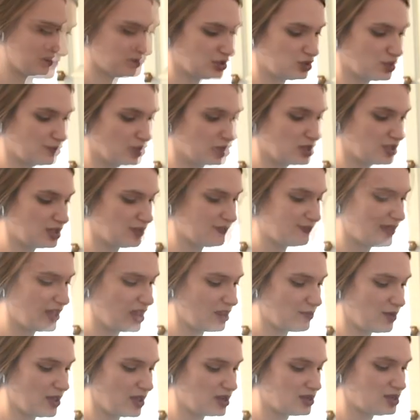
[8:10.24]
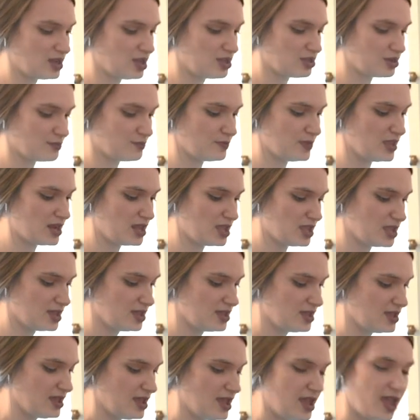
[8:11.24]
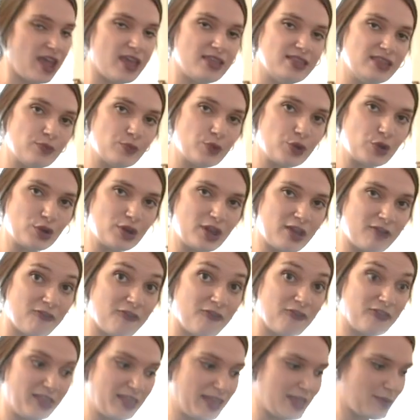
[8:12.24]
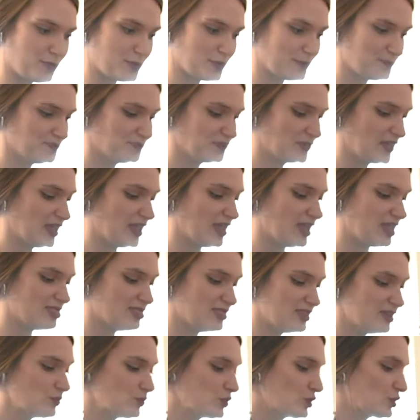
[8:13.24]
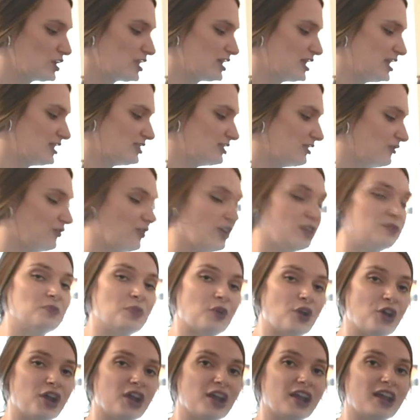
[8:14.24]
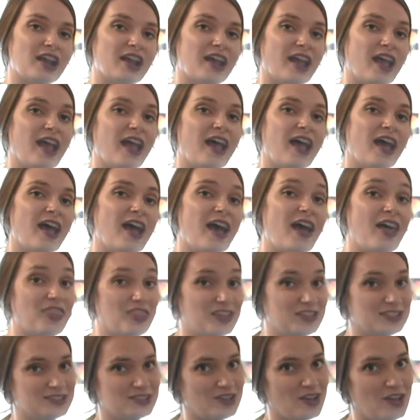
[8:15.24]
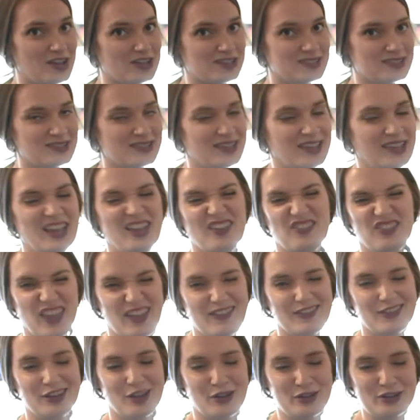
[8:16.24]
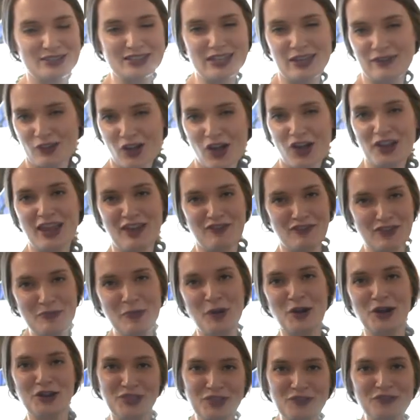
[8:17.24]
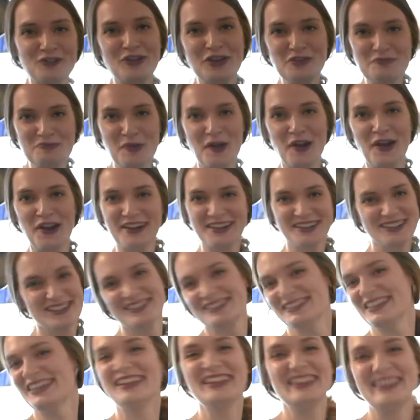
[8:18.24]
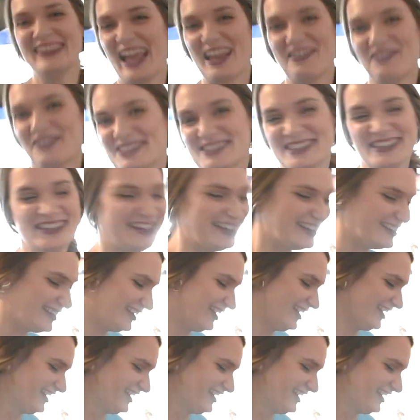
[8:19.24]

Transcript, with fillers: We're going to give that about another minute, and then we're going to flip. And then we're going to hit the fun part, the sauce. If you haven't noticed, I've called every part the fun part. See, life is good.